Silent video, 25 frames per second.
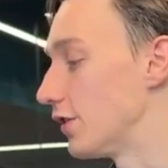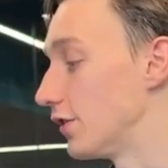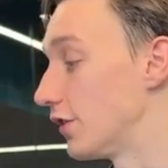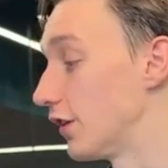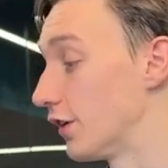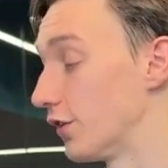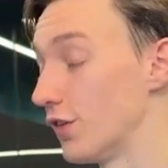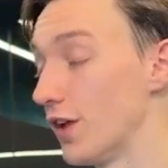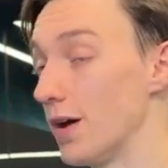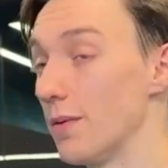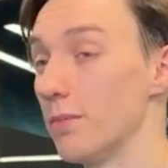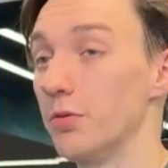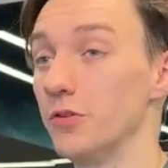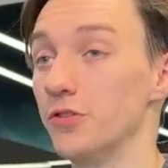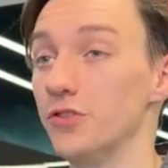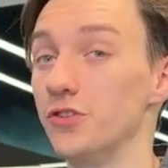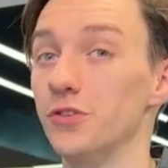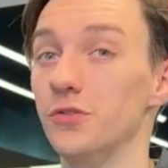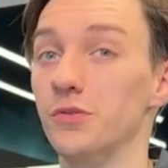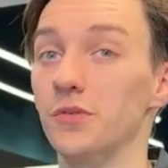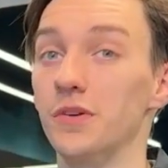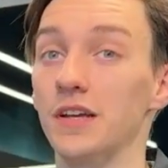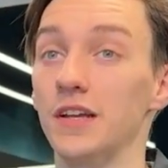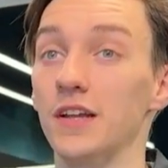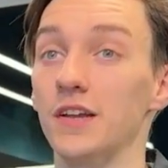does not put
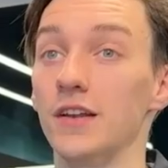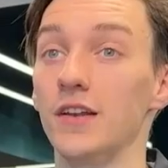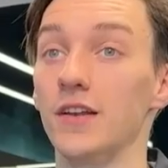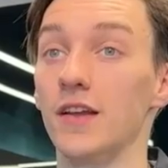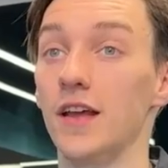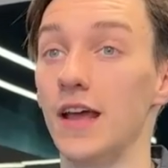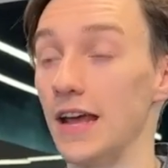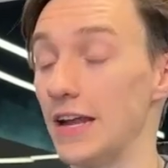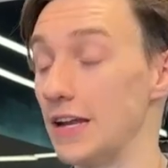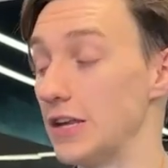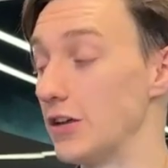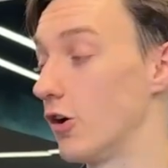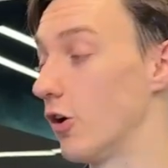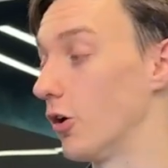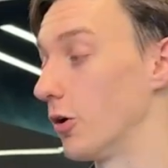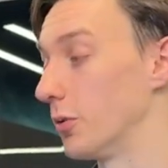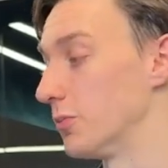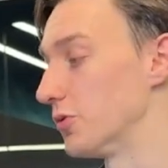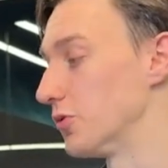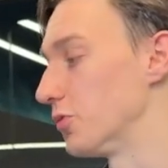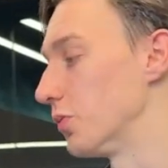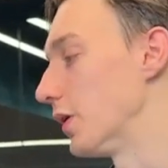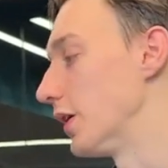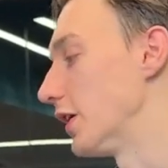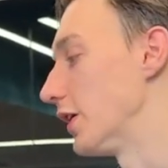you in any
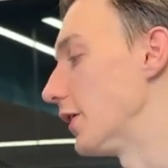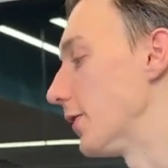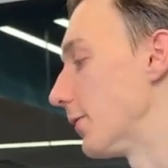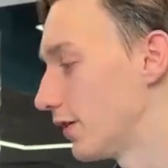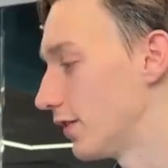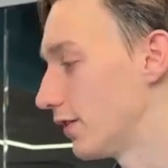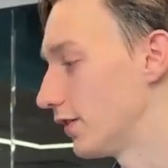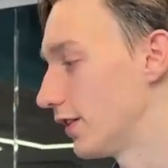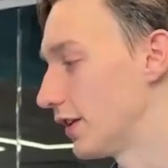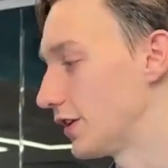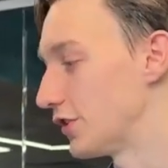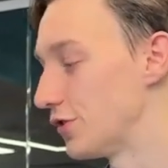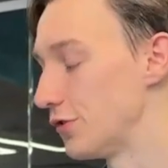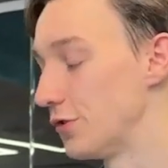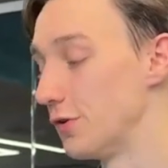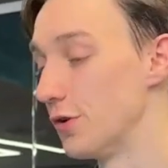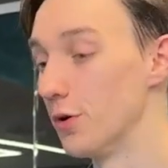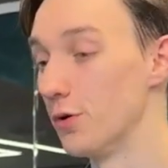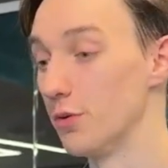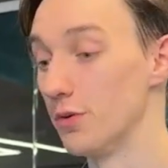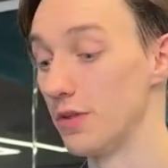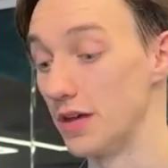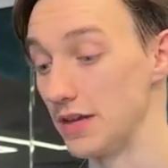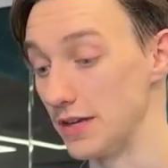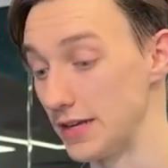harm's way. Lets you
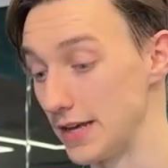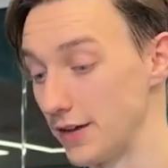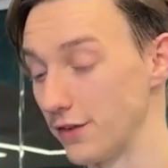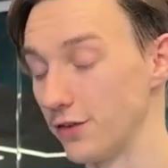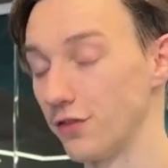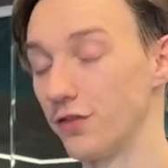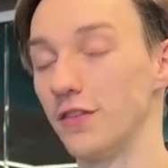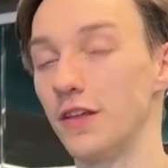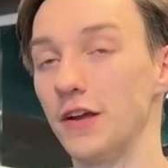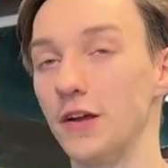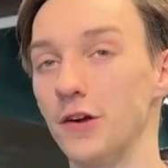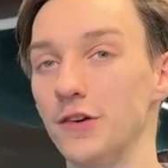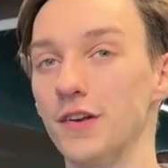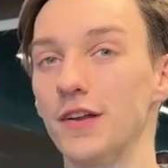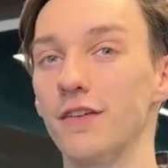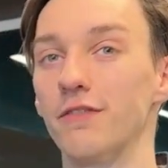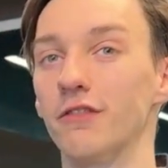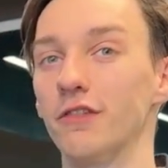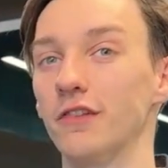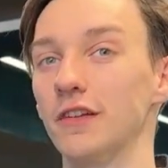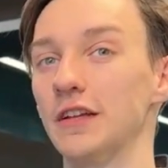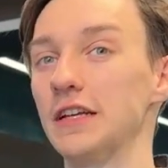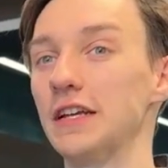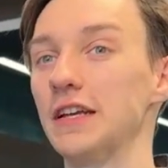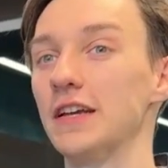know that yes, they are
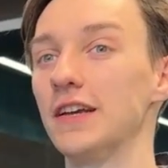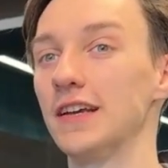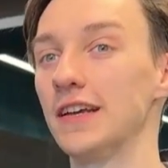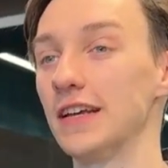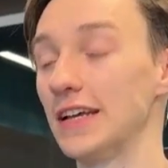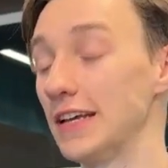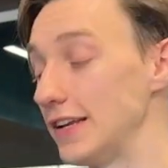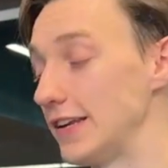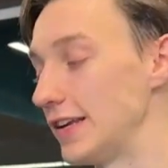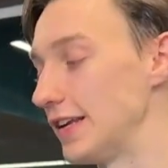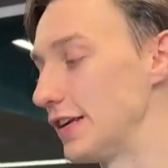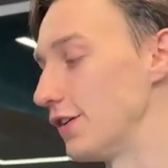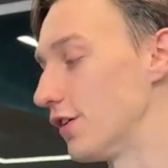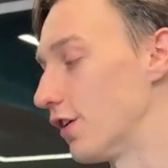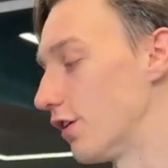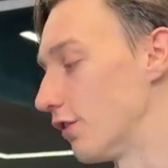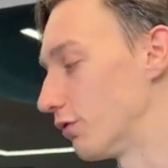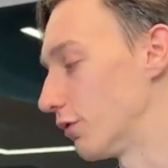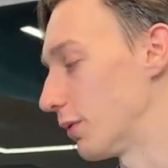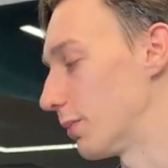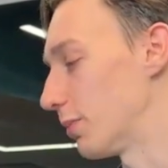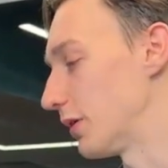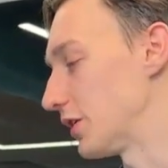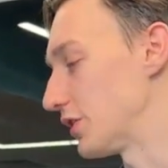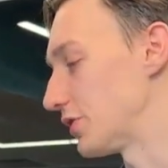definitely in need of
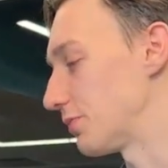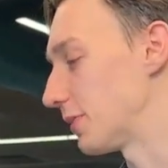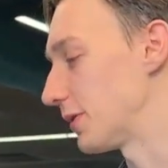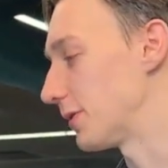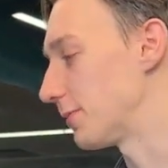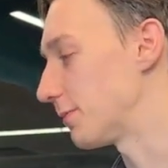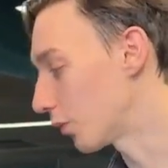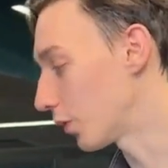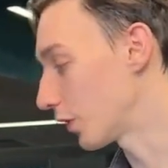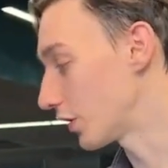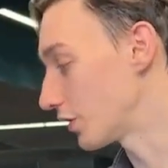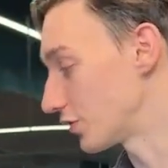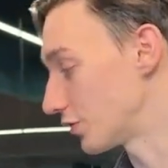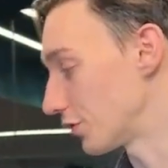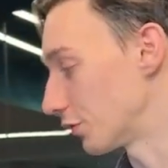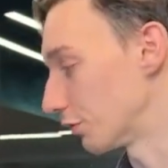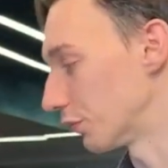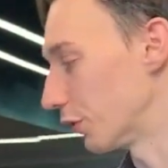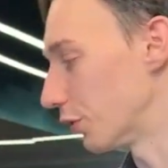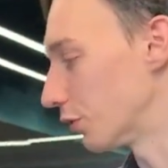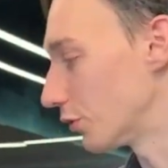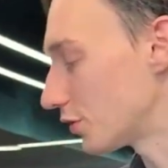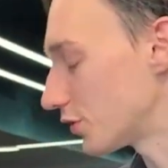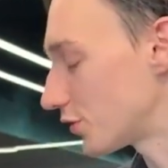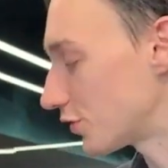replacement. Whereas the
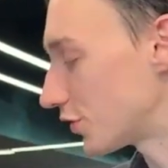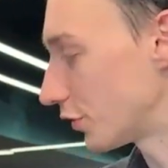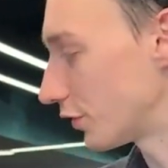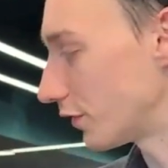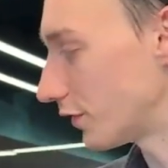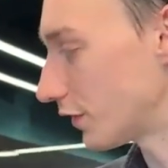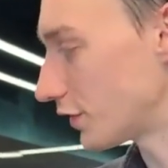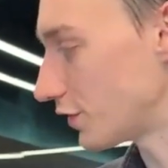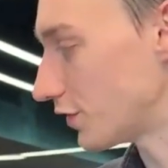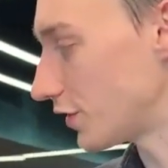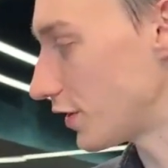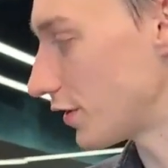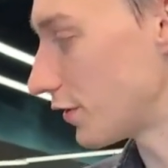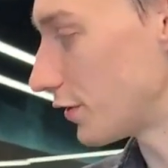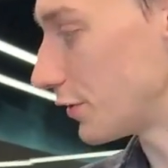rotor surface here